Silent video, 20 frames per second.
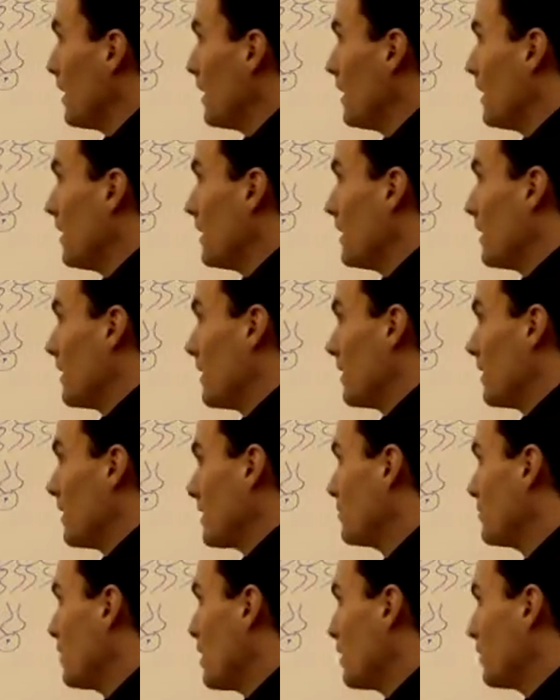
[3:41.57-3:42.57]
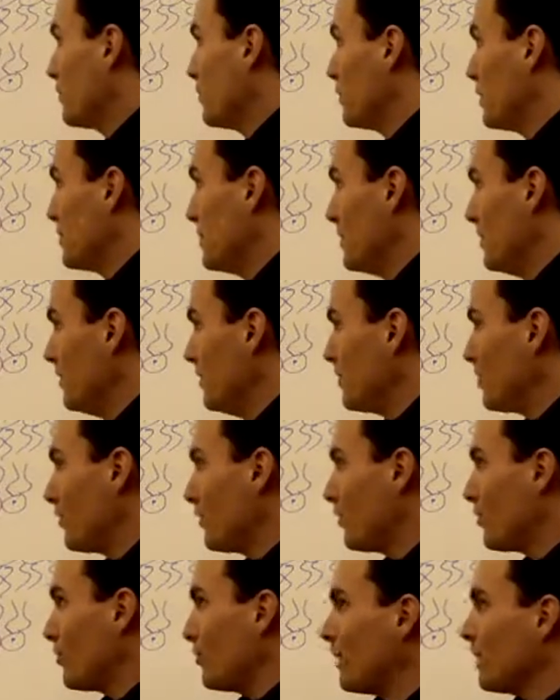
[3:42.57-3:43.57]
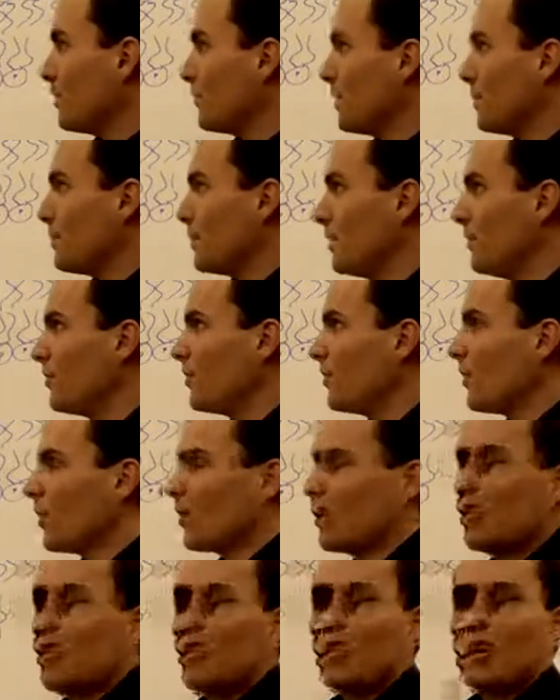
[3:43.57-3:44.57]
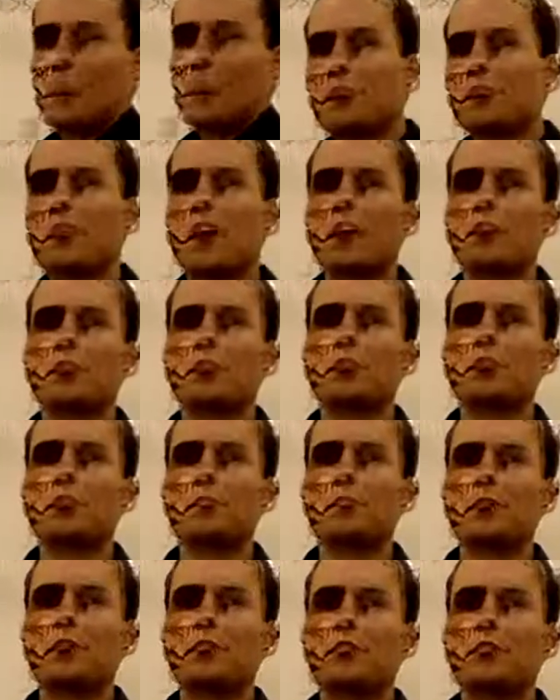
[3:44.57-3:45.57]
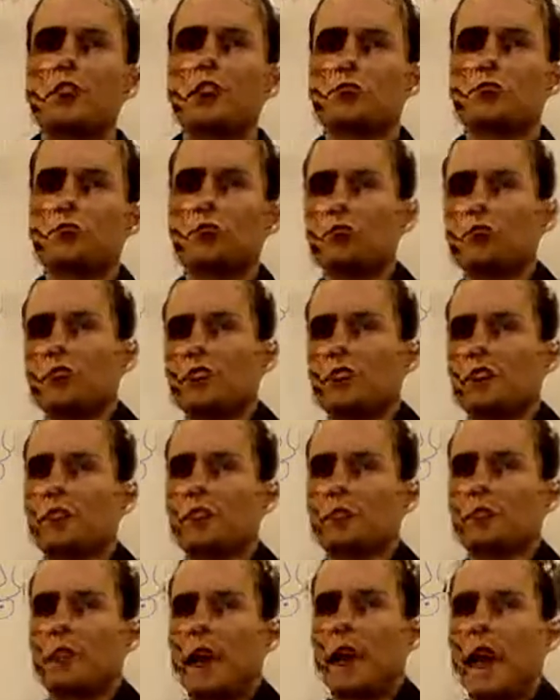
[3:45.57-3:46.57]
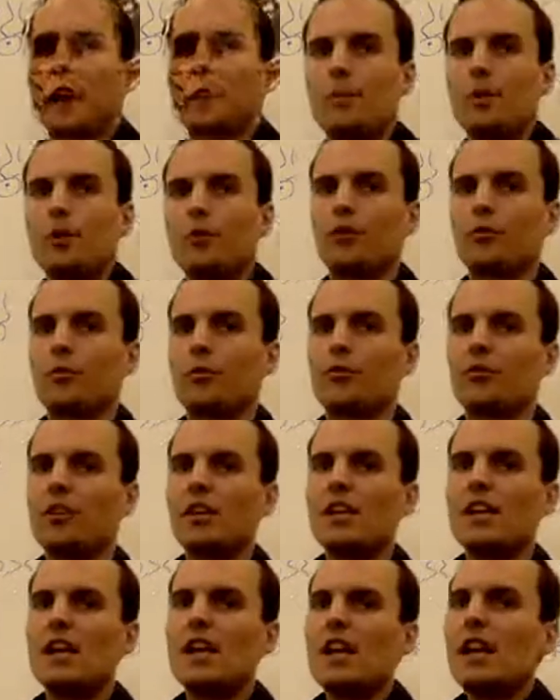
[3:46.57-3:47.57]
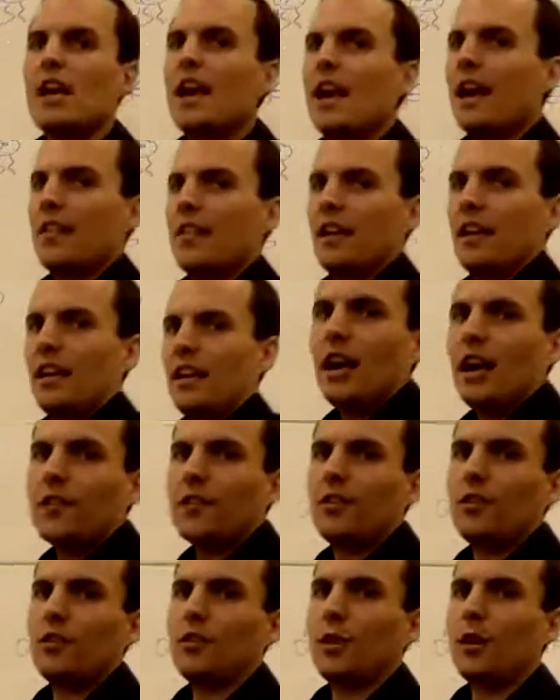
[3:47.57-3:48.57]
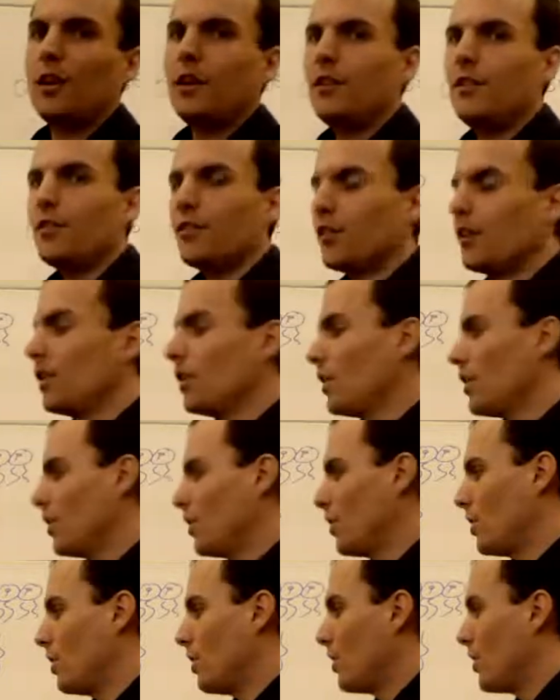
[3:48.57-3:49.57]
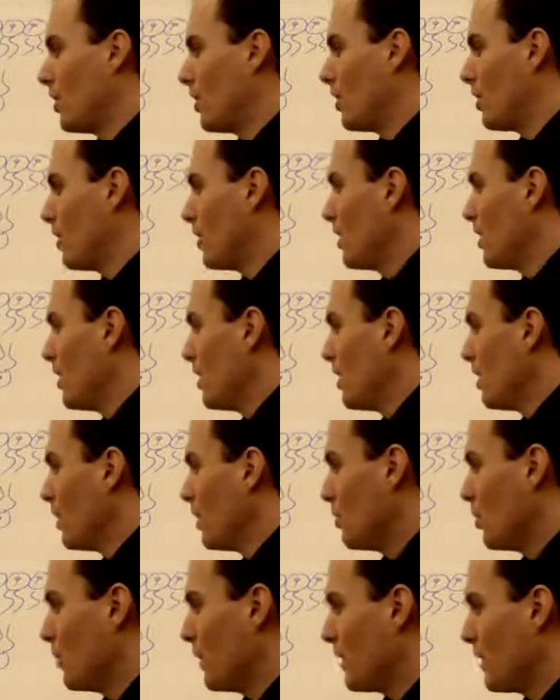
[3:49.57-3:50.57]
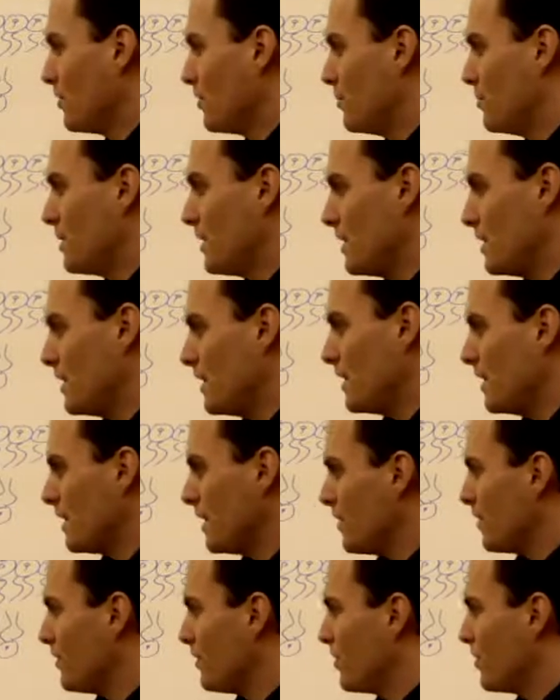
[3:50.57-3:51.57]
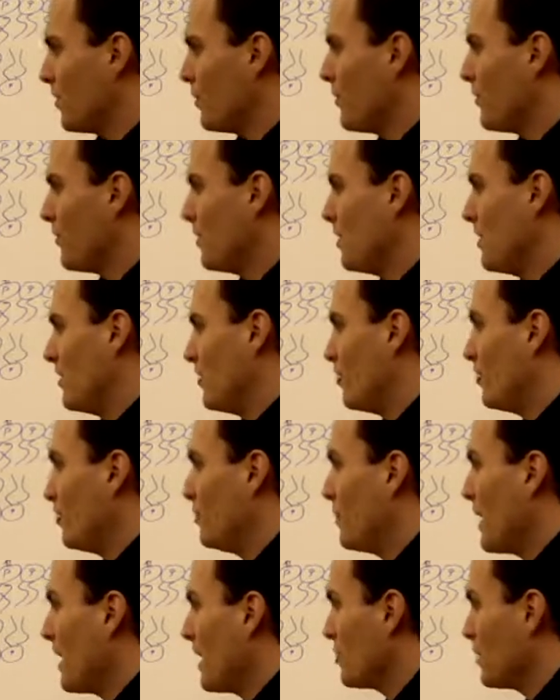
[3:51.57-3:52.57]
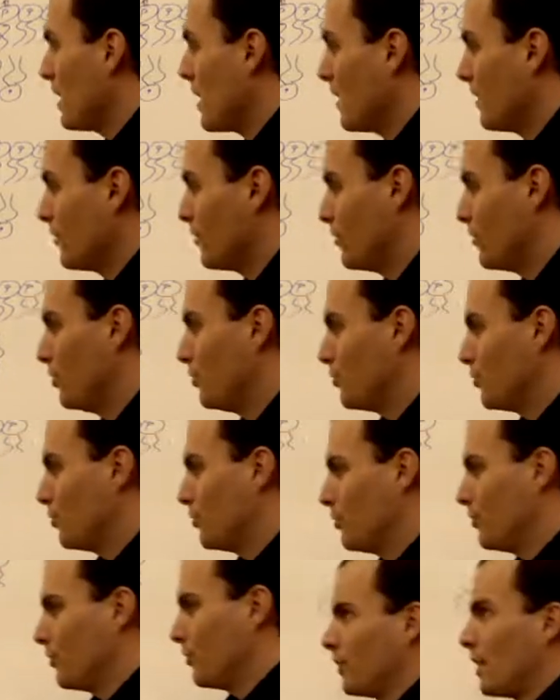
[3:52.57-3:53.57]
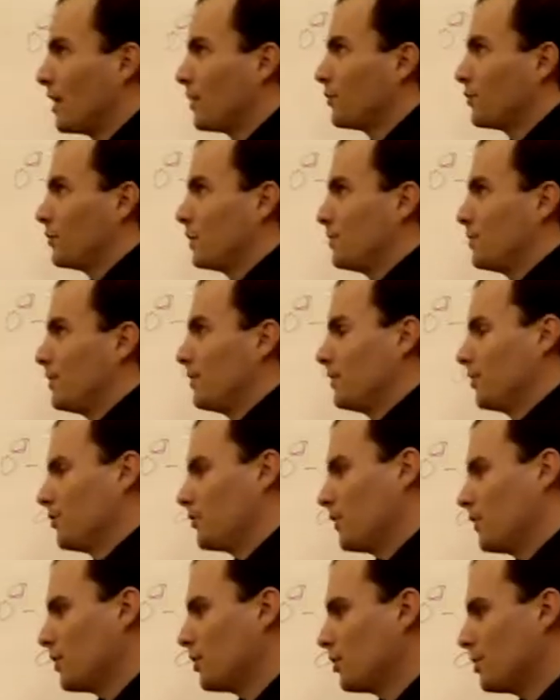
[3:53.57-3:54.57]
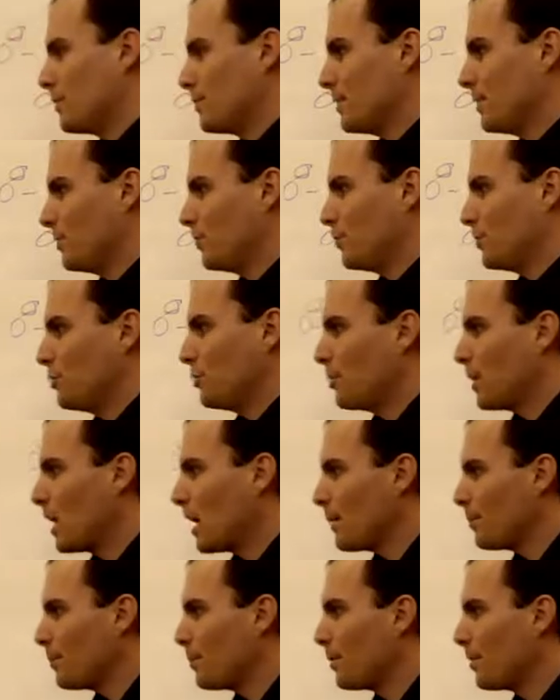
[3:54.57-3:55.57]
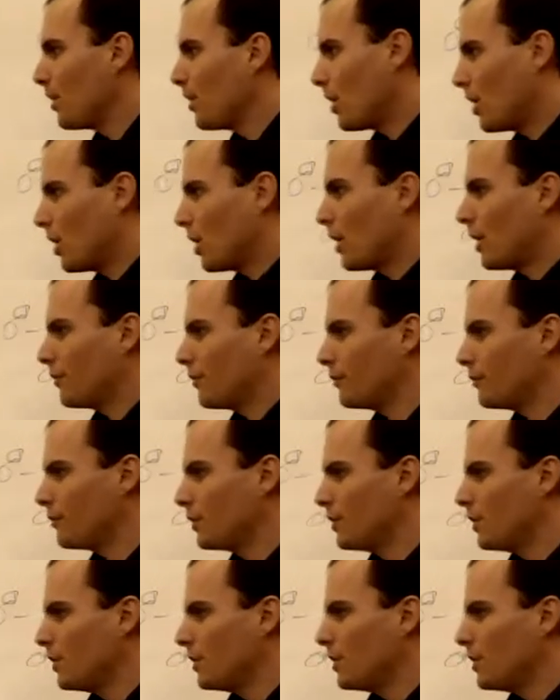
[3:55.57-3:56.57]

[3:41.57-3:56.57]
that's phospholipids. Sphingolipids are similar to phospholipids. They just use a different backbone, as we'll see. And then acostanoids are going to be some of the specialized uses of phospholipids and sphingolipids when you pop off